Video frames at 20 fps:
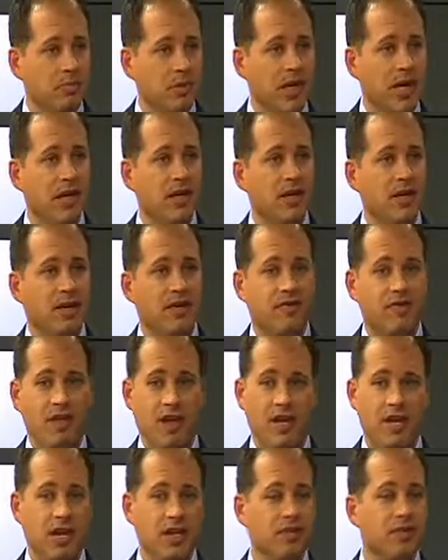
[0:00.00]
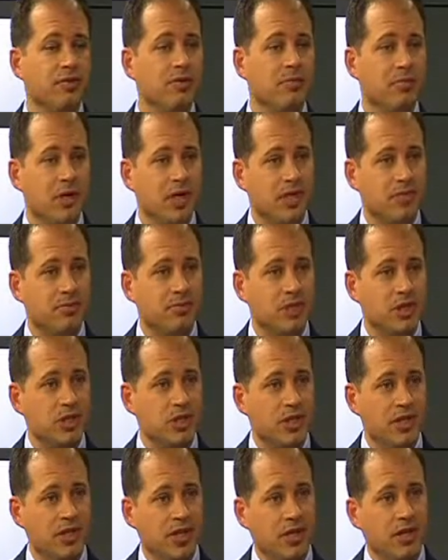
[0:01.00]
plan if they need to replace
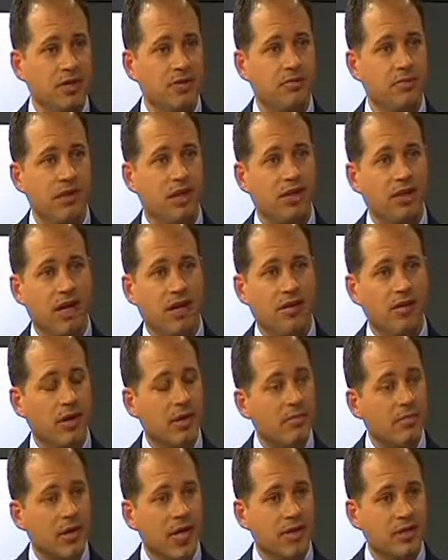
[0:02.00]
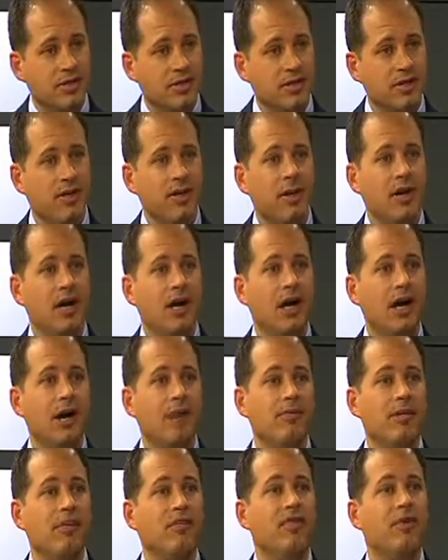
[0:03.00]
missing teeth with dental implants.
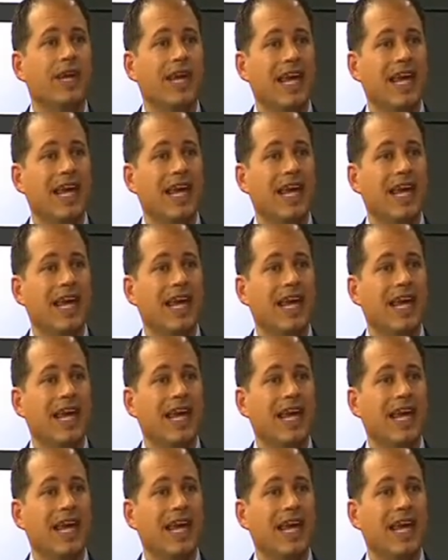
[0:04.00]
Um, if we